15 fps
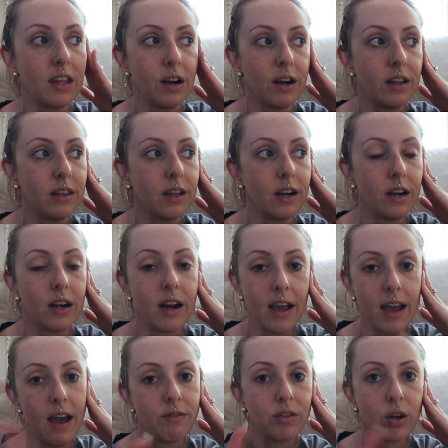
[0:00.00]
They're in there and
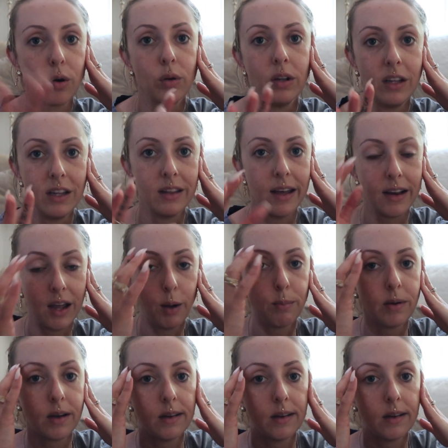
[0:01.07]
I have to go clean that up,